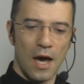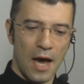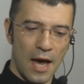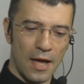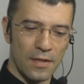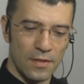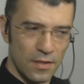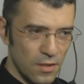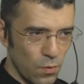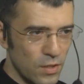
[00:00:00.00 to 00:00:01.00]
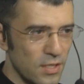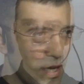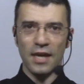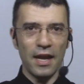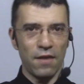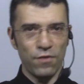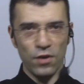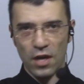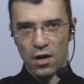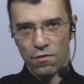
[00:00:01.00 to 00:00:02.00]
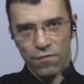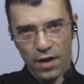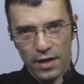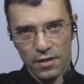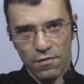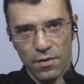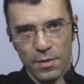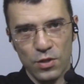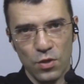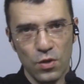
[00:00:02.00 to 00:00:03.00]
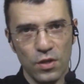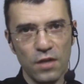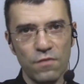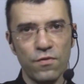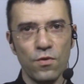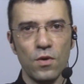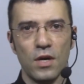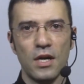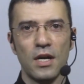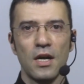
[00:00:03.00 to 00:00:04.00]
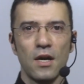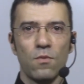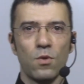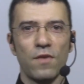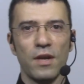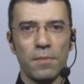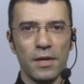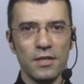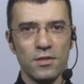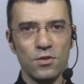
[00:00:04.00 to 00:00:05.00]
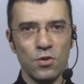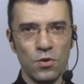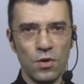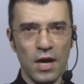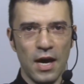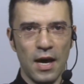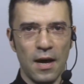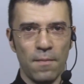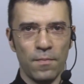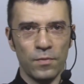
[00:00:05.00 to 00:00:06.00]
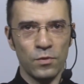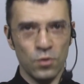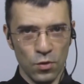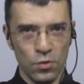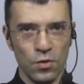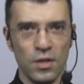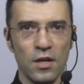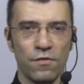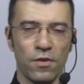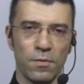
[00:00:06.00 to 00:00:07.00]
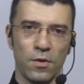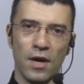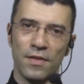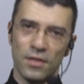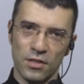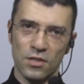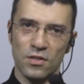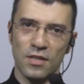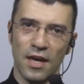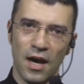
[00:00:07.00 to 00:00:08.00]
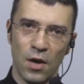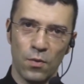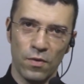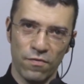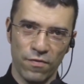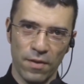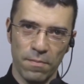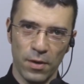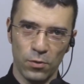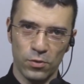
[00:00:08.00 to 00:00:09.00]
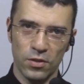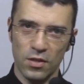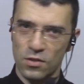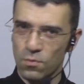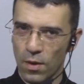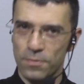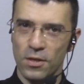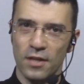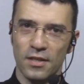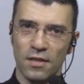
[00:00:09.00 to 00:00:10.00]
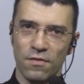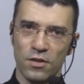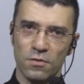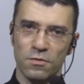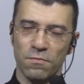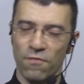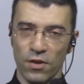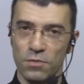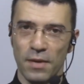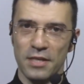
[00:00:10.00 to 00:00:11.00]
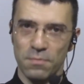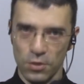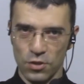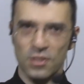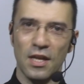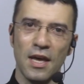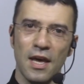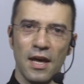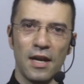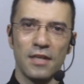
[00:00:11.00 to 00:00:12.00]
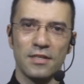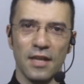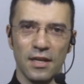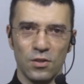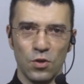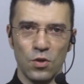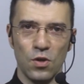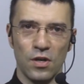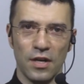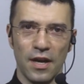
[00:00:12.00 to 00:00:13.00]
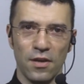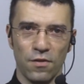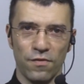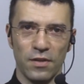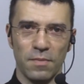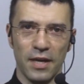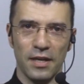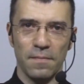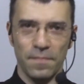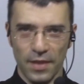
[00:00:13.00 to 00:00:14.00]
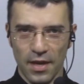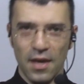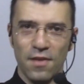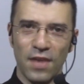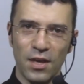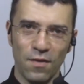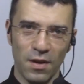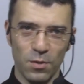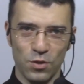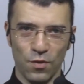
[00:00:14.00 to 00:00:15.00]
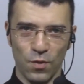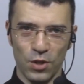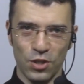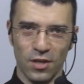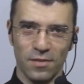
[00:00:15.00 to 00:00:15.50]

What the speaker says: And once again, if you cannot find the information you're looking for, we're very pleased to hear from you. And this is how we've built this website in the first place, by just listening to your feedback. Thank you very much for watching.